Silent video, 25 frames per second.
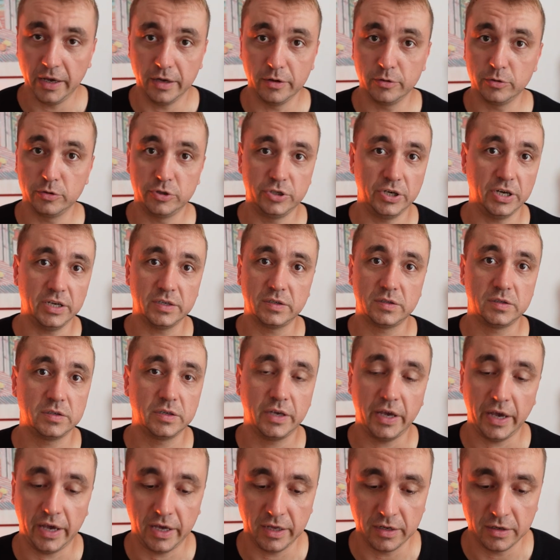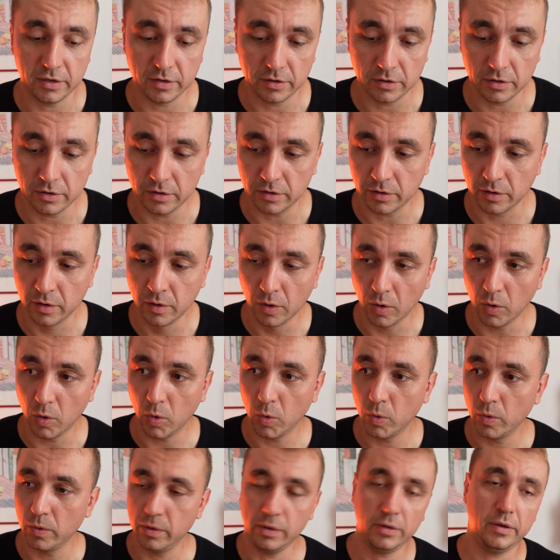you just can uh,
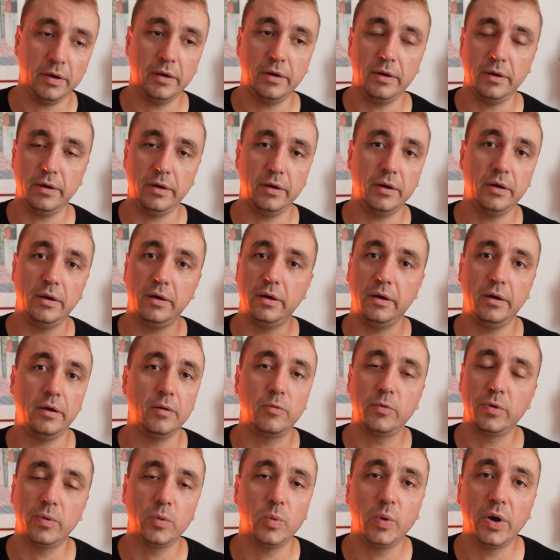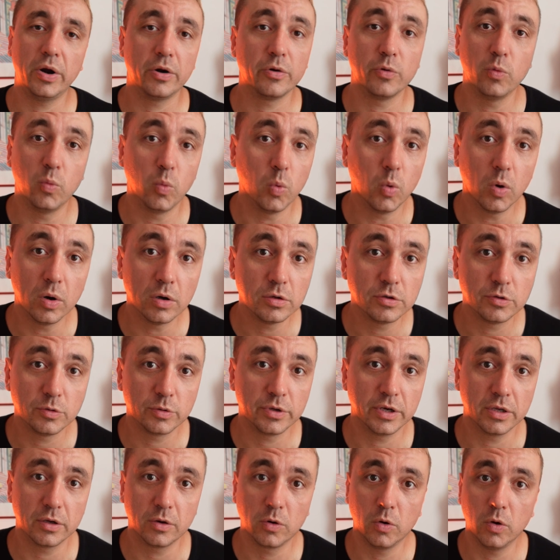go uh, everywhere you want.
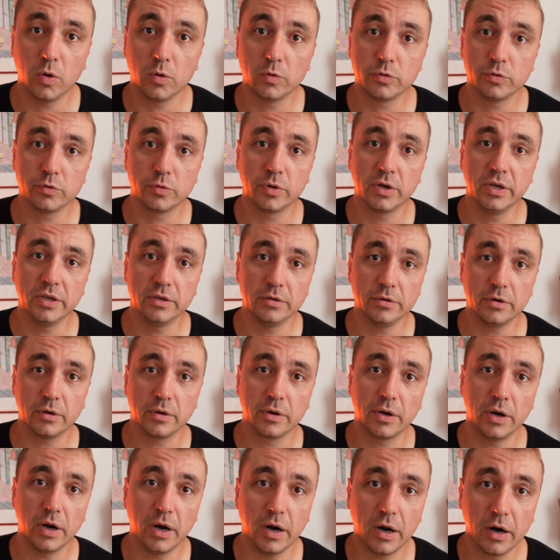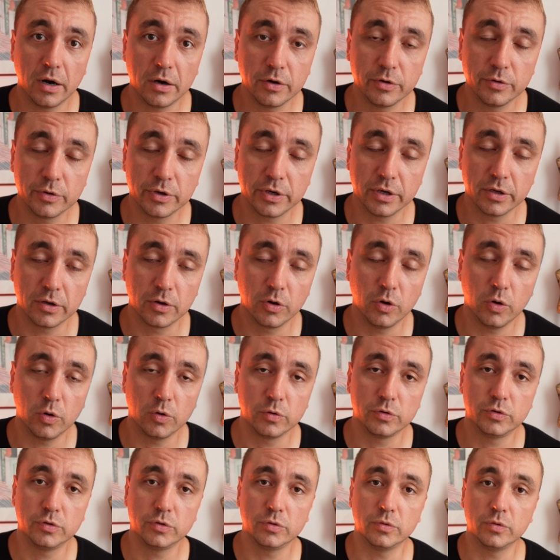You can go to clean your car, you can
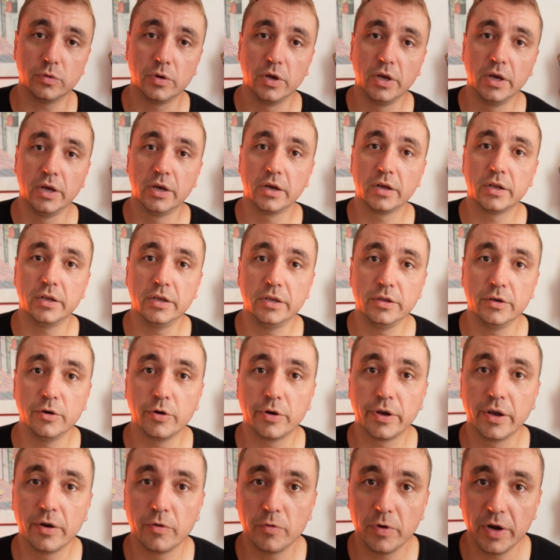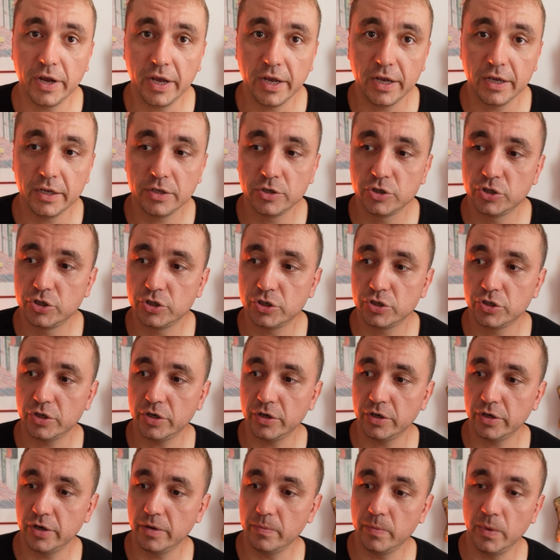go to clean your garage,
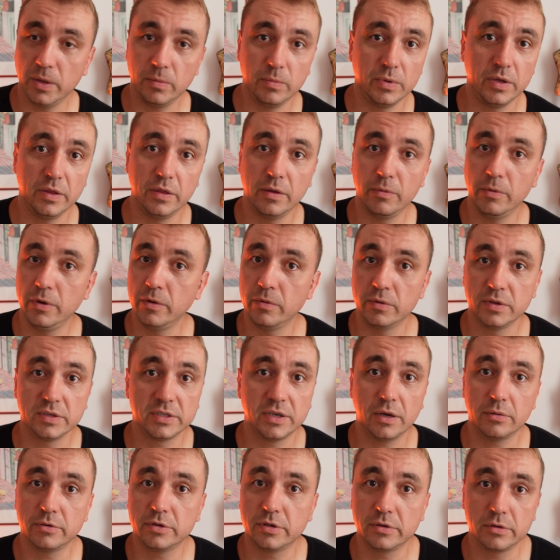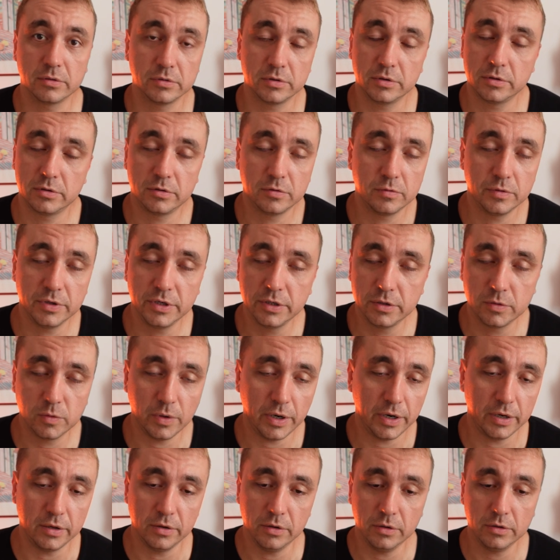uh, maybe even something on the street,
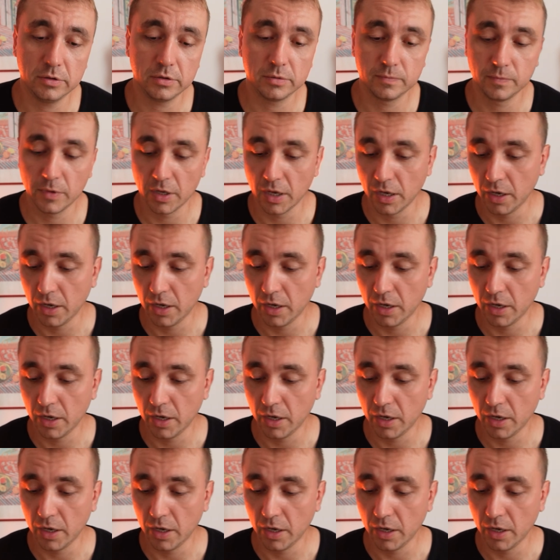why not?